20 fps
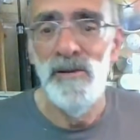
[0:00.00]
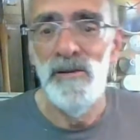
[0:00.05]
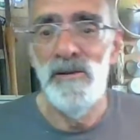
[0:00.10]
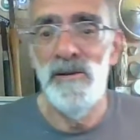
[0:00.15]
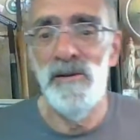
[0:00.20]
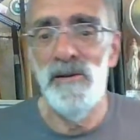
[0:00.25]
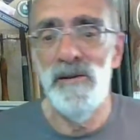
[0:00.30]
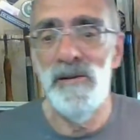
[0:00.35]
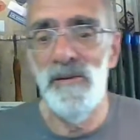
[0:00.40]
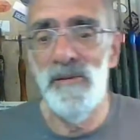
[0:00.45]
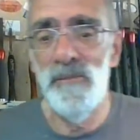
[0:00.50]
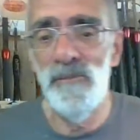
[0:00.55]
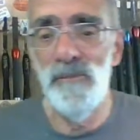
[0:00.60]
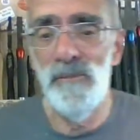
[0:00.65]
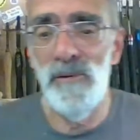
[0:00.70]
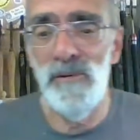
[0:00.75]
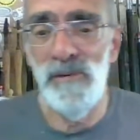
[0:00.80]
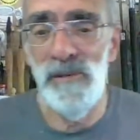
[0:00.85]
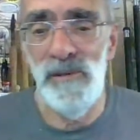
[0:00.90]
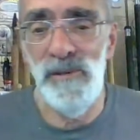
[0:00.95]
Um,
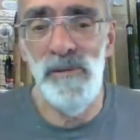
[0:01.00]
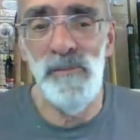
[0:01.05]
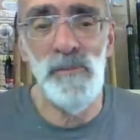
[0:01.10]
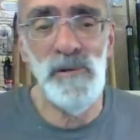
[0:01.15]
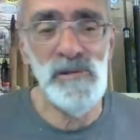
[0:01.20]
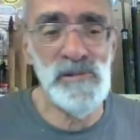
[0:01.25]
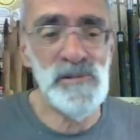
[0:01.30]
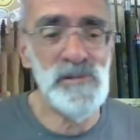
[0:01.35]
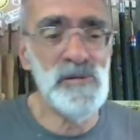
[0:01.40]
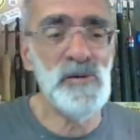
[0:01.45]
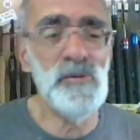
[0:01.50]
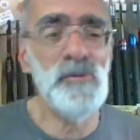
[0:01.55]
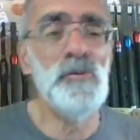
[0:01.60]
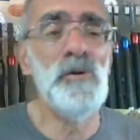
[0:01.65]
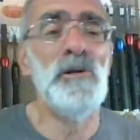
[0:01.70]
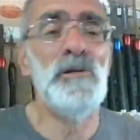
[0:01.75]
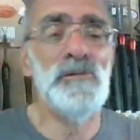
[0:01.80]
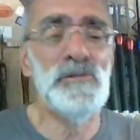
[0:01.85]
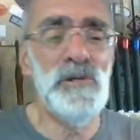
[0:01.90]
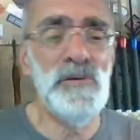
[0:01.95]
he must
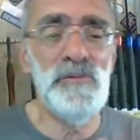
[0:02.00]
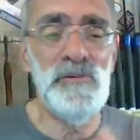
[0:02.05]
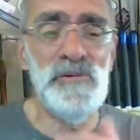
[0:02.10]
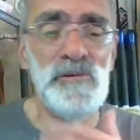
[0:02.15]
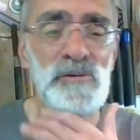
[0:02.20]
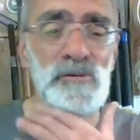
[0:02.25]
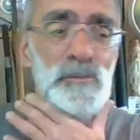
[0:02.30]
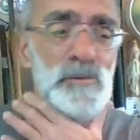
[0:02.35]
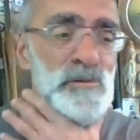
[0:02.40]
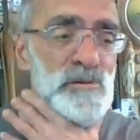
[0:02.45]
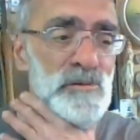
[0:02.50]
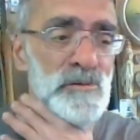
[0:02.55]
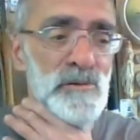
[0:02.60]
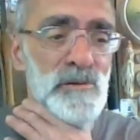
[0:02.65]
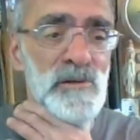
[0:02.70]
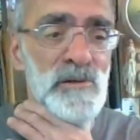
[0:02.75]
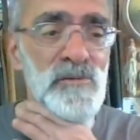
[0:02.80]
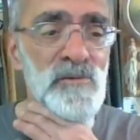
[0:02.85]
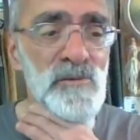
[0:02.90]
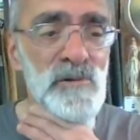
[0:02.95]
cringe every time his,
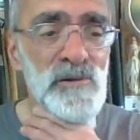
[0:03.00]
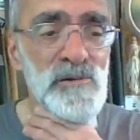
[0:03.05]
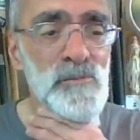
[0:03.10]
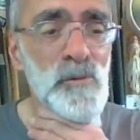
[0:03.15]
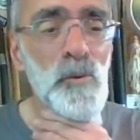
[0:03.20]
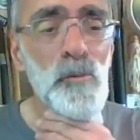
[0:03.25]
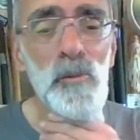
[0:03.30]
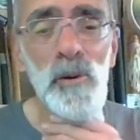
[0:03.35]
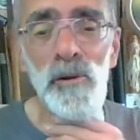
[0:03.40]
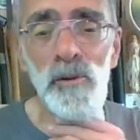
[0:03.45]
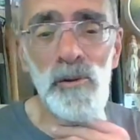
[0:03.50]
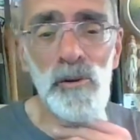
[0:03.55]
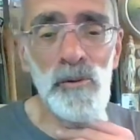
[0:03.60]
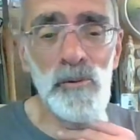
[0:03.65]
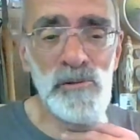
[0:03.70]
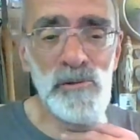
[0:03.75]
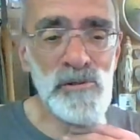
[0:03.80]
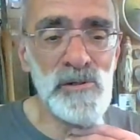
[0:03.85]
his, his mobile goes